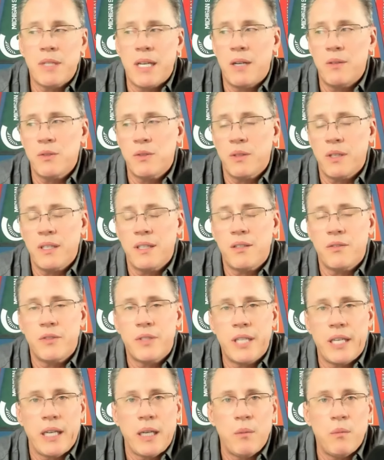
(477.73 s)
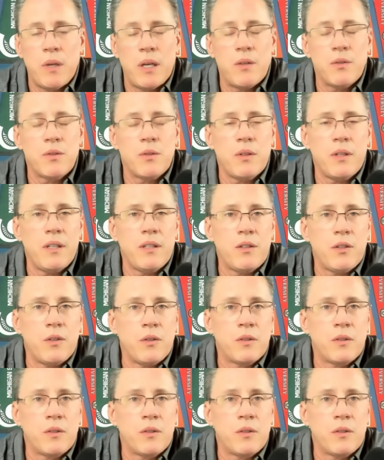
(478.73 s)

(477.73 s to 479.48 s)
I was looking at their team. I was looking at their